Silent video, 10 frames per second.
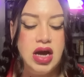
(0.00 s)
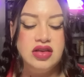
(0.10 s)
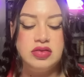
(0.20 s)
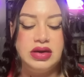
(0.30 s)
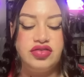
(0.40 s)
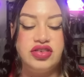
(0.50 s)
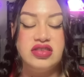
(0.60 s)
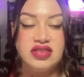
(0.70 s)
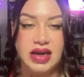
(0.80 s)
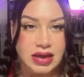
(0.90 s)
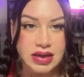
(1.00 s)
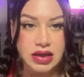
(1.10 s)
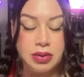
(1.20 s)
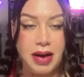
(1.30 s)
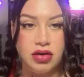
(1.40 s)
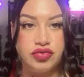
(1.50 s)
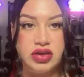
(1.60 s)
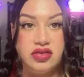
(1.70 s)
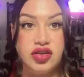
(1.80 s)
So make sure you're setting clear boundaries,